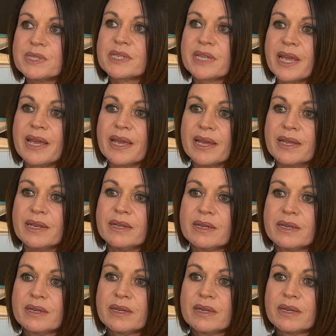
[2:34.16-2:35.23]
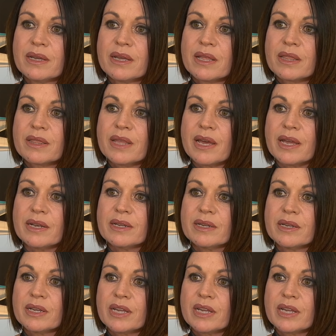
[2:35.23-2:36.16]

scared that